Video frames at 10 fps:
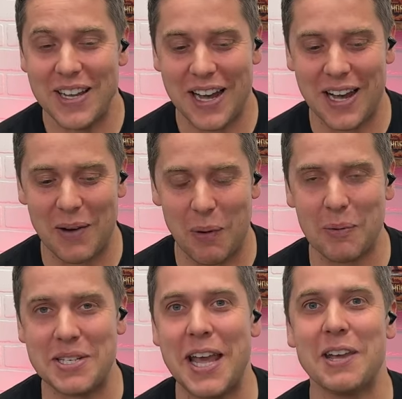uh, where
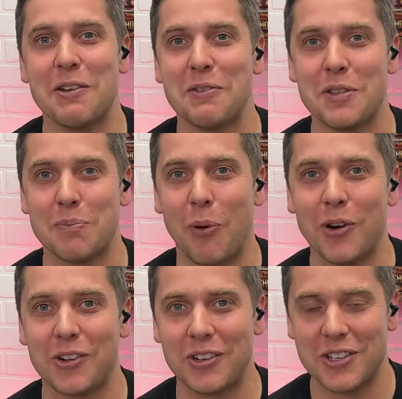we take you through the
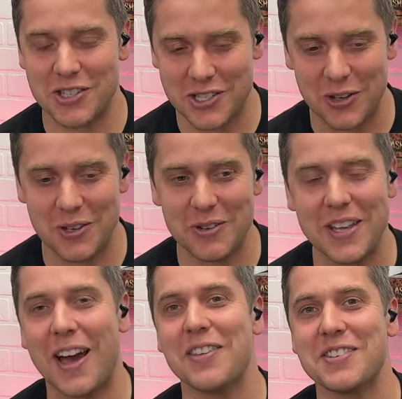portal, show you
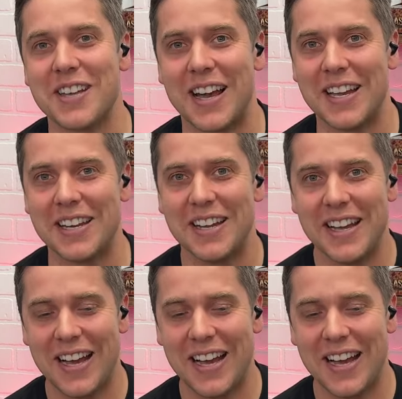the other side